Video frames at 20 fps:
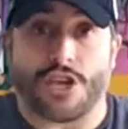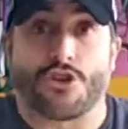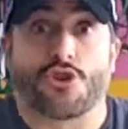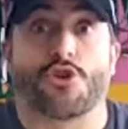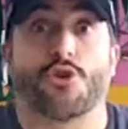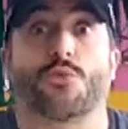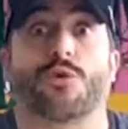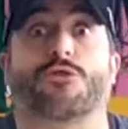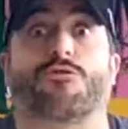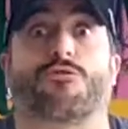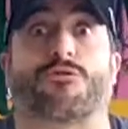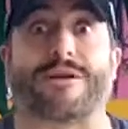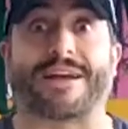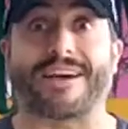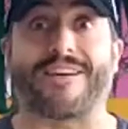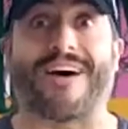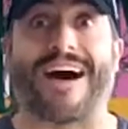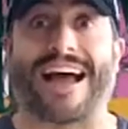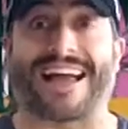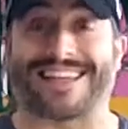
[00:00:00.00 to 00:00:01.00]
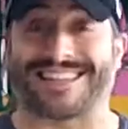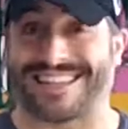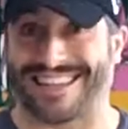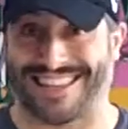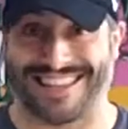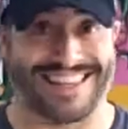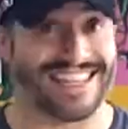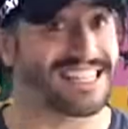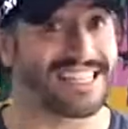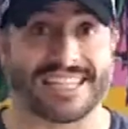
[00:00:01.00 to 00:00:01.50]
You would
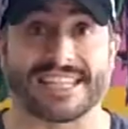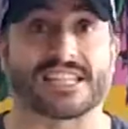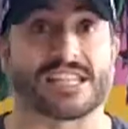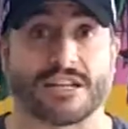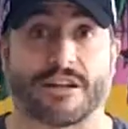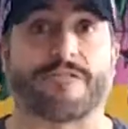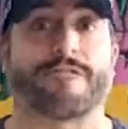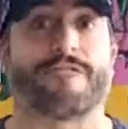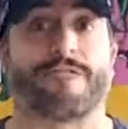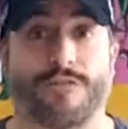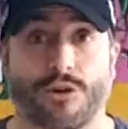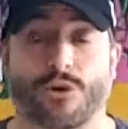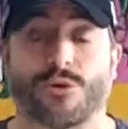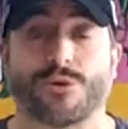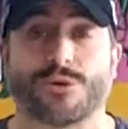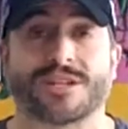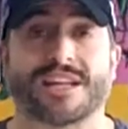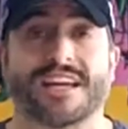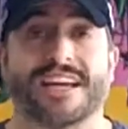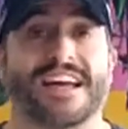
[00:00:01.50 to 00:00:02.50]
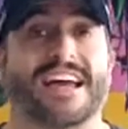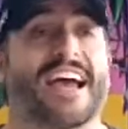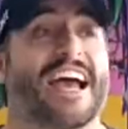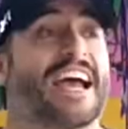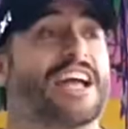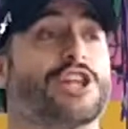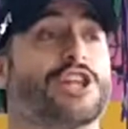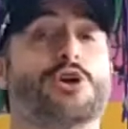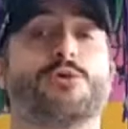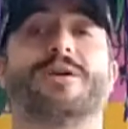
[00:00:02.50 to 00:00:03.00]
realize this isn't food,
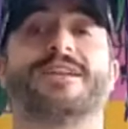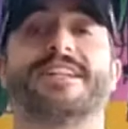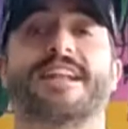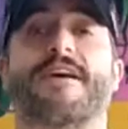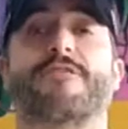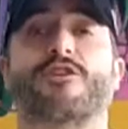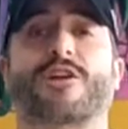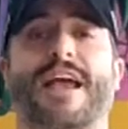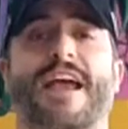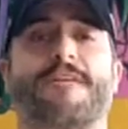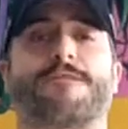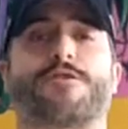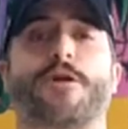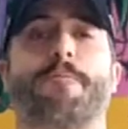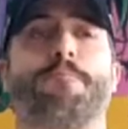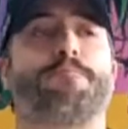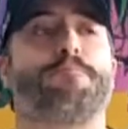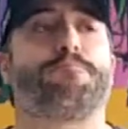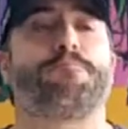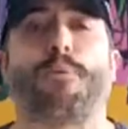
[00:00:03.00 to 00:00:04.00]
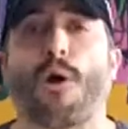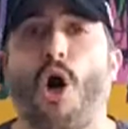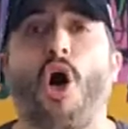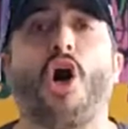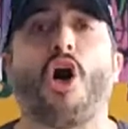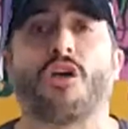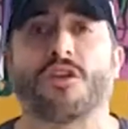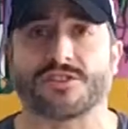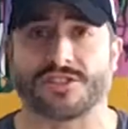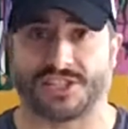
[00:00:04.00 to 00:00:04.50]
and you would never have the
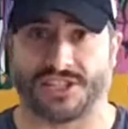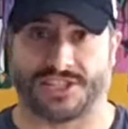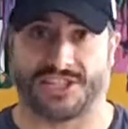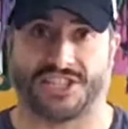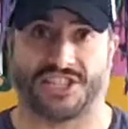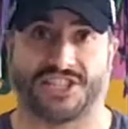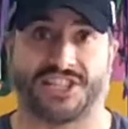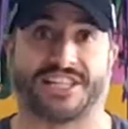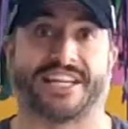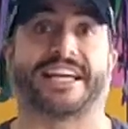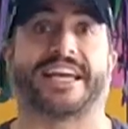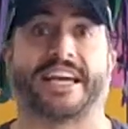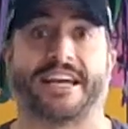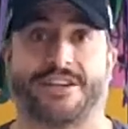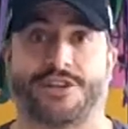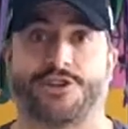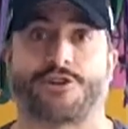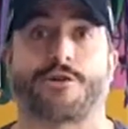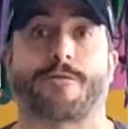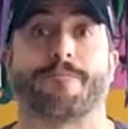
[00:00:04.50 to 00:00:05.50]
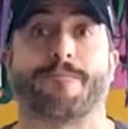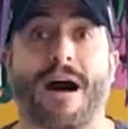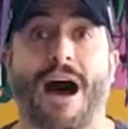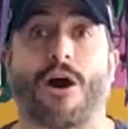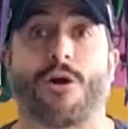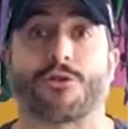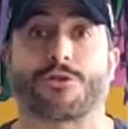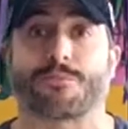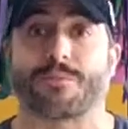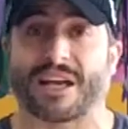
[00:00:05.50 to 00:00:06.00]
balls to stick it in your
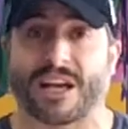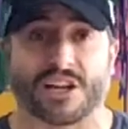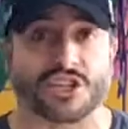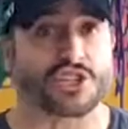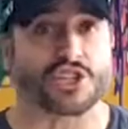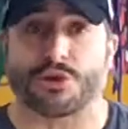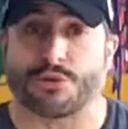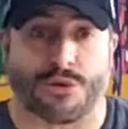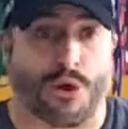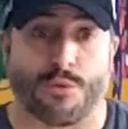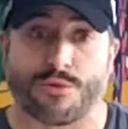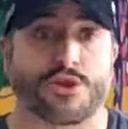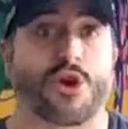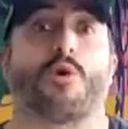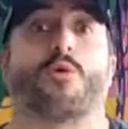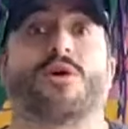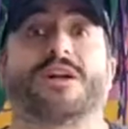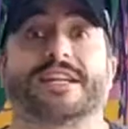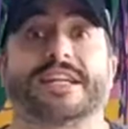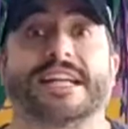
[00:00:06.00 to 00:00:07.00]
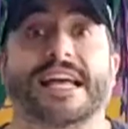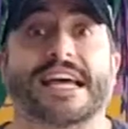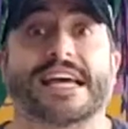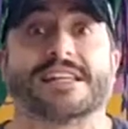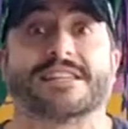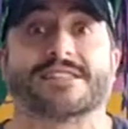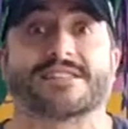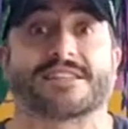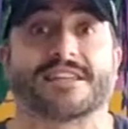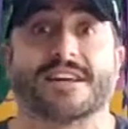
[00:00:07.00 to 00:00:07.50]
mouth because you don't know what it
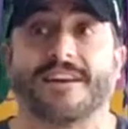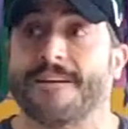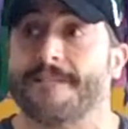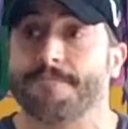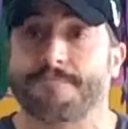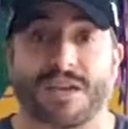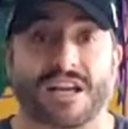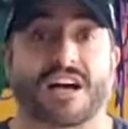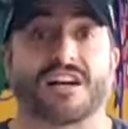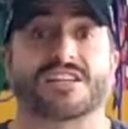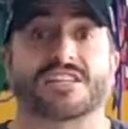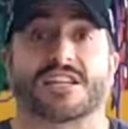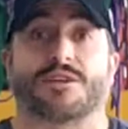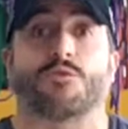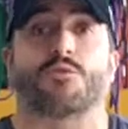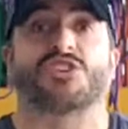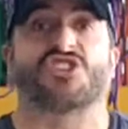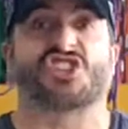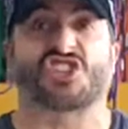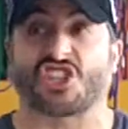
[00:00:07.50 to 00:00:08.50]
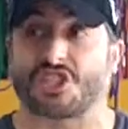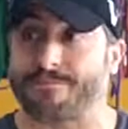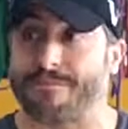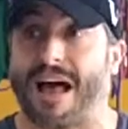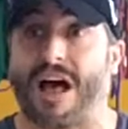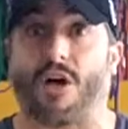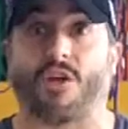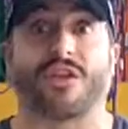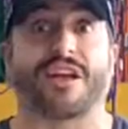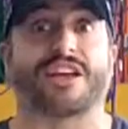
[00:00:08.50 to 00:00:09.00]
is, because it would
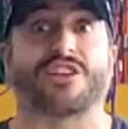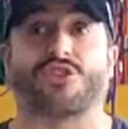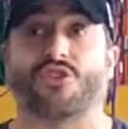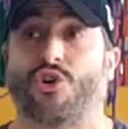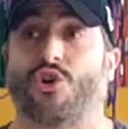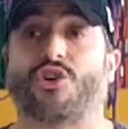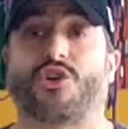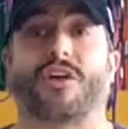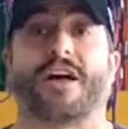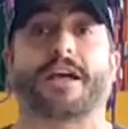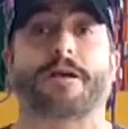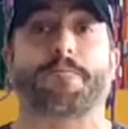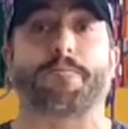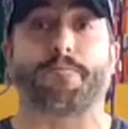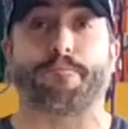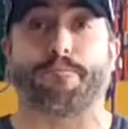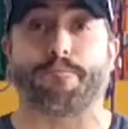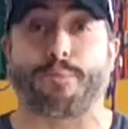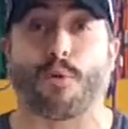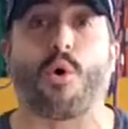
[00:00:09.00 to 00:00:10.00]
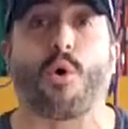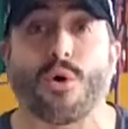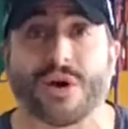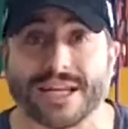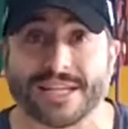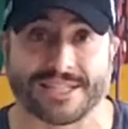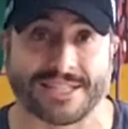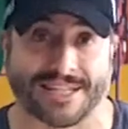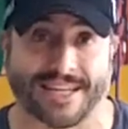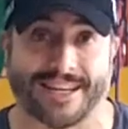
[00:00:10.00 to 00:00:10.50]
smell and look like
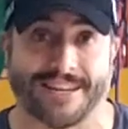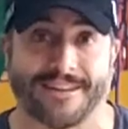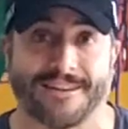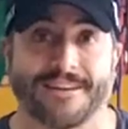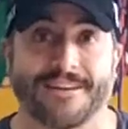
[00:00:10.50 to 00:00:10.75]
poison.